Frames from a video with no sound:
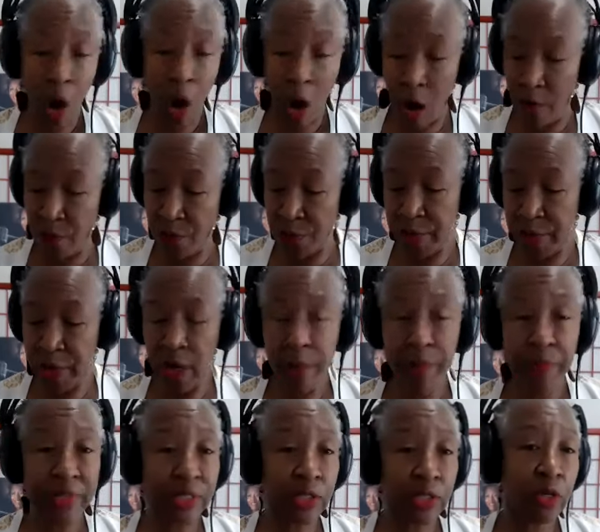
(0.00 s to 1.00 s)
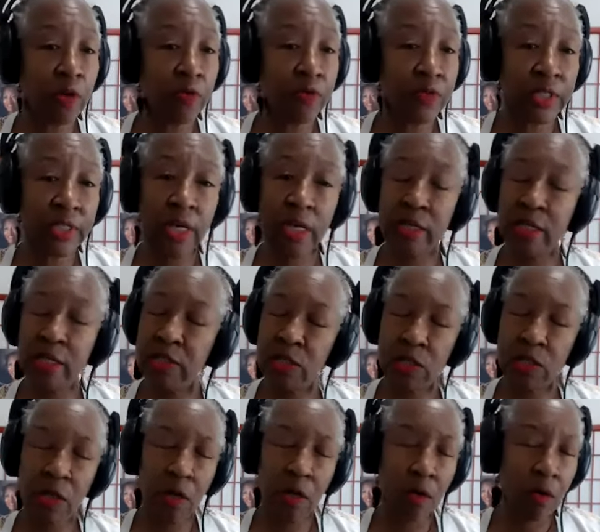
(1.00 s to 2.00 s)
Offering up a service that is
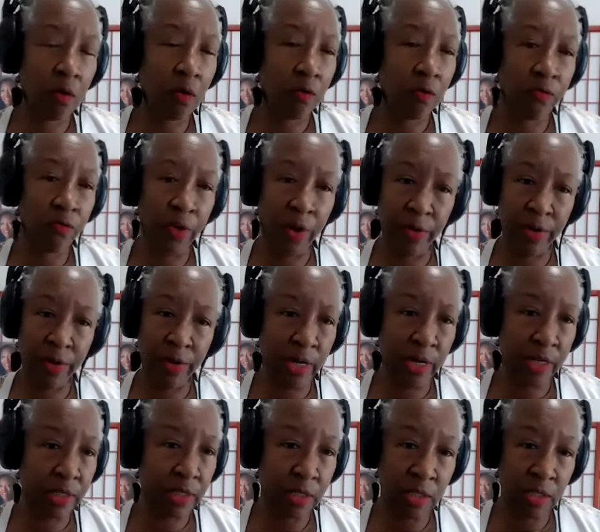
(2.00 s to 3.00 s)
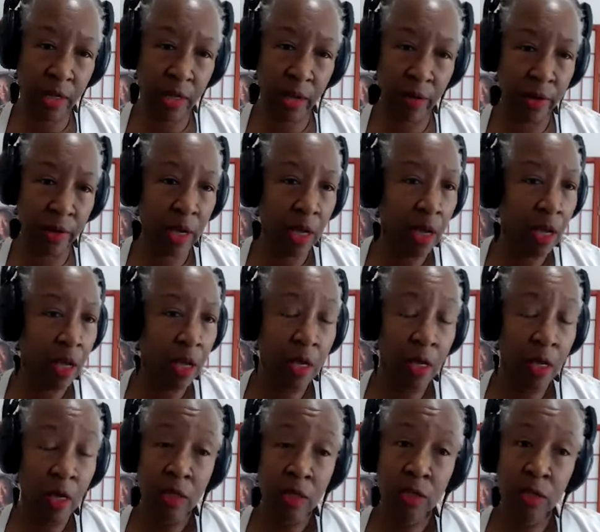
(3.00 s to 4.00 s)
so very necessary.
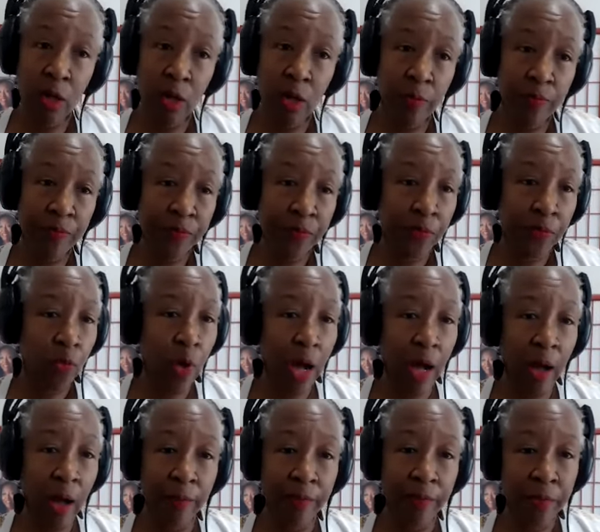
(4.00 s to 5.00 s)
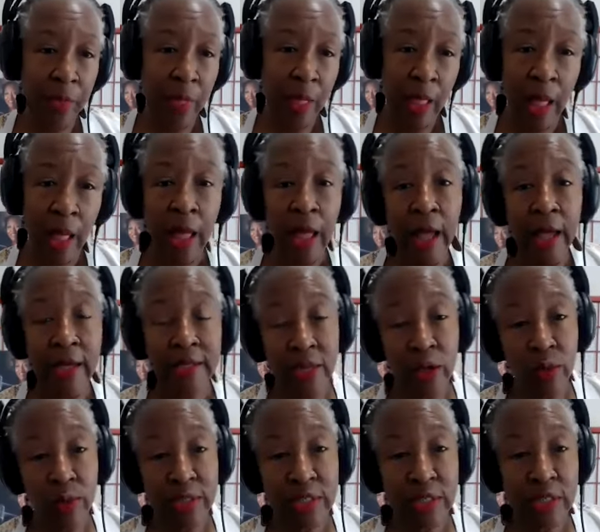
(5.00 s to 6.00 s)
So, wow. As I
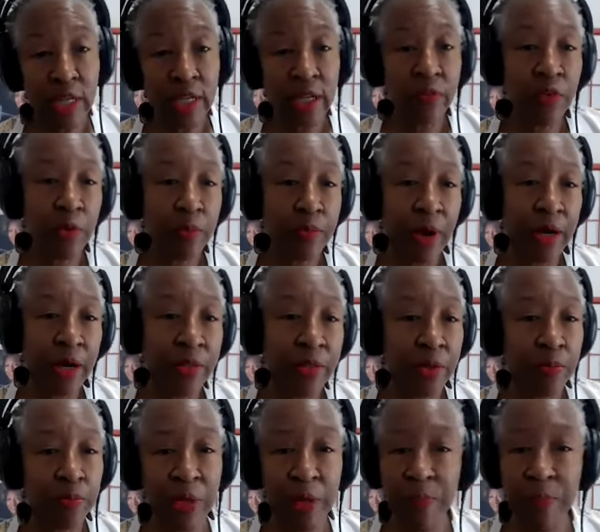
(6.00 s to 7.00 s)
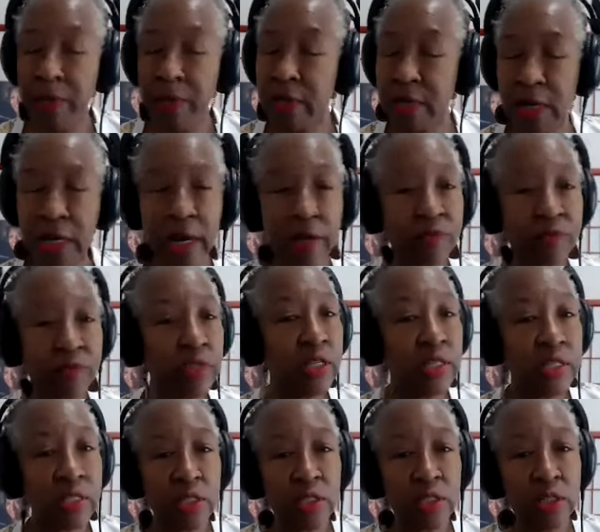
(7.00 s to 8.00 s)
always tell everybody, that people are going to have to
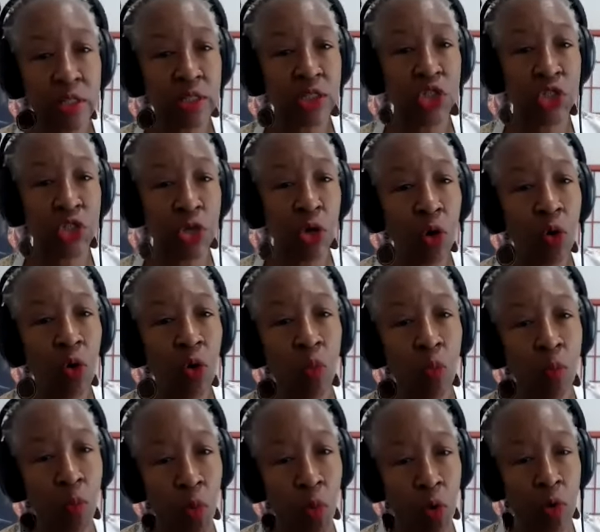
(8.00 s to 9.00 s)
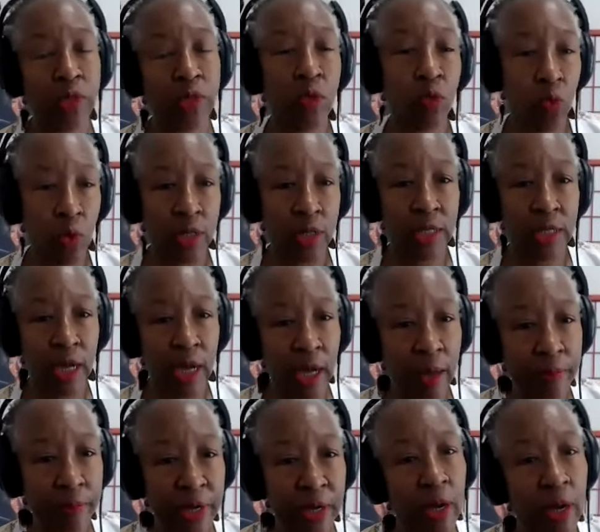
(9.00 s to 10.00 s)
listen to the show more than one
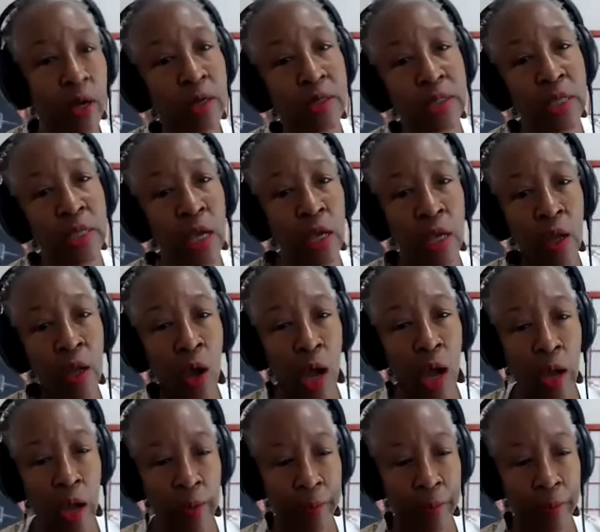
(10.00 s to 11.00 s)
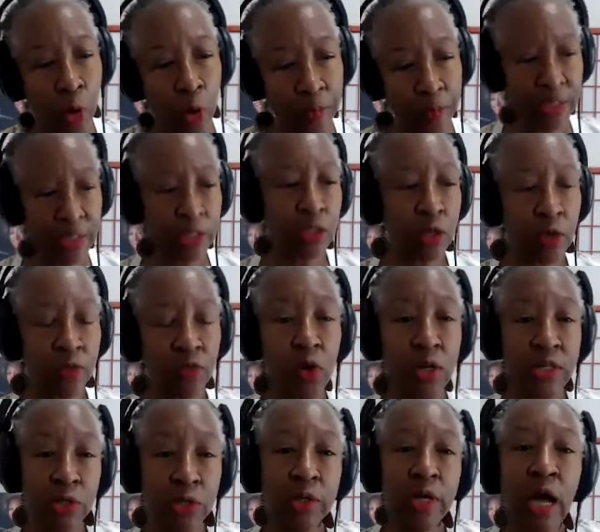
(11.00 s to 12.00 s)
time because her business, her
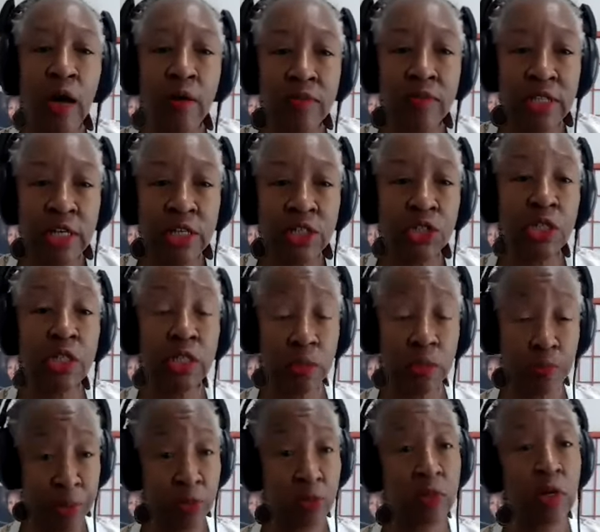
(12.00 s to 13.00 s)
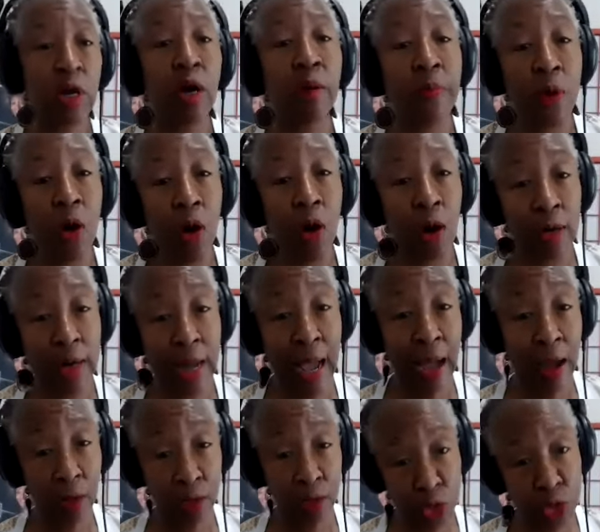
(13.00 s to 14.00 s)
voice, her conversation is built up on
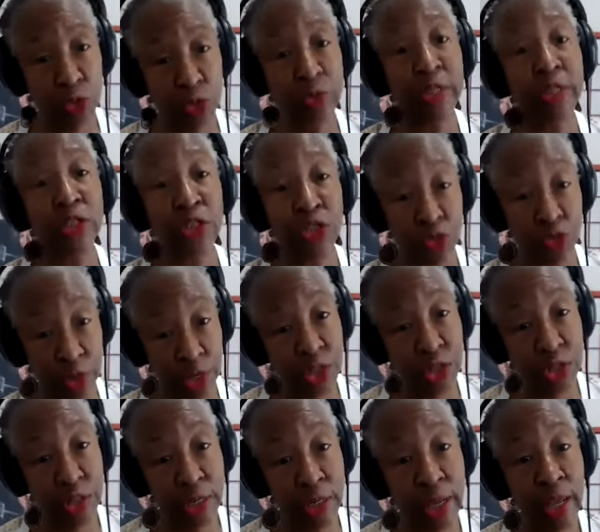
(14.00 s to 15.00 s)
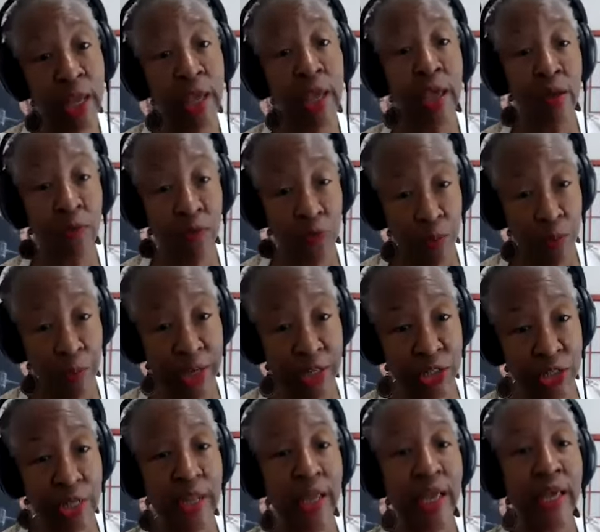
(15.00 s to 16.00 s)
how to instruction,
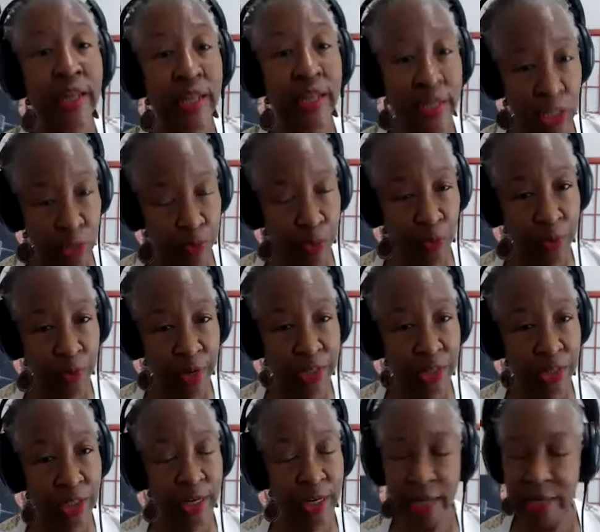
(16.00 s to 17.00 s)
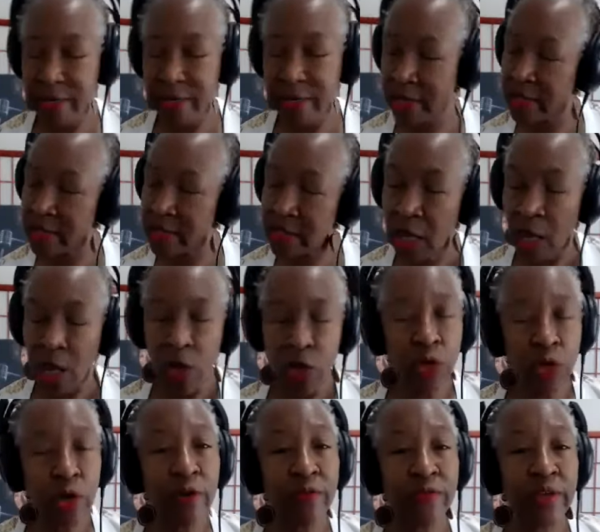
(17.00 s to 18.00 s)
information, and inspiration. And Nicholas,
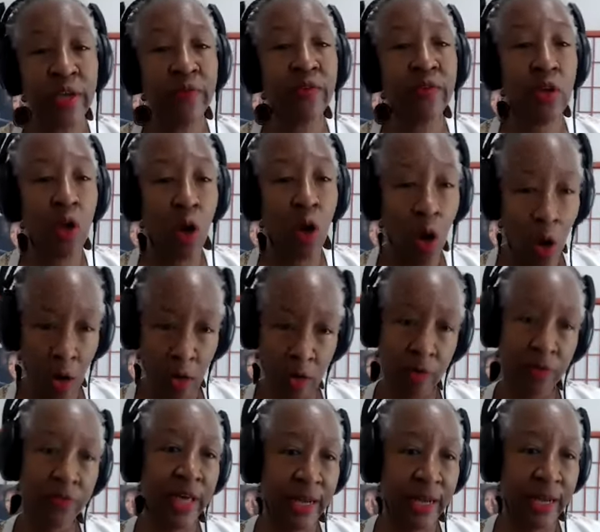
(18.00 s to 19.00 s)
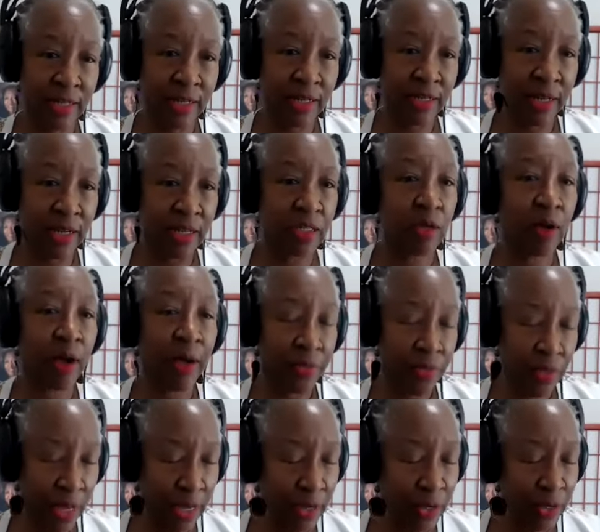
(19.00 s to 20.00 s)
you have given all of that today. So I
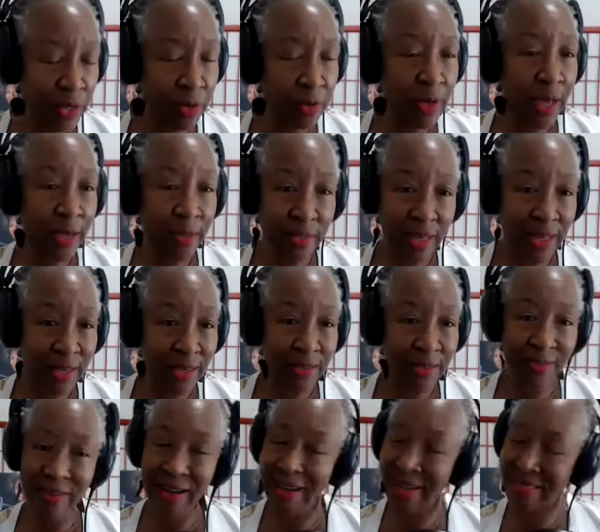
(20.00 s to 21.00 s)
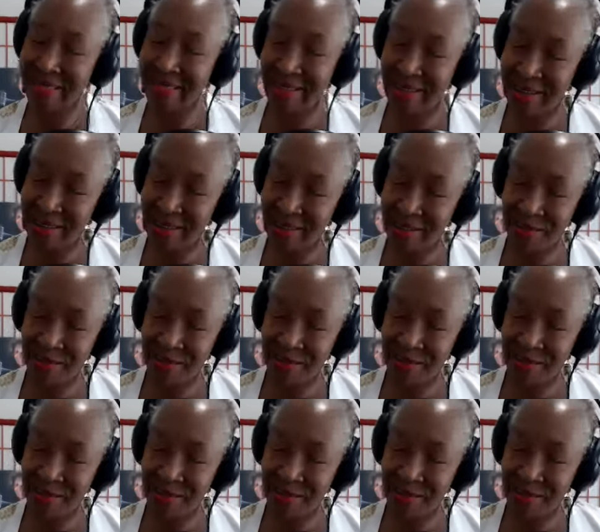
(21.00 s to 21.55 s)
thank you. I thank you. I thank you.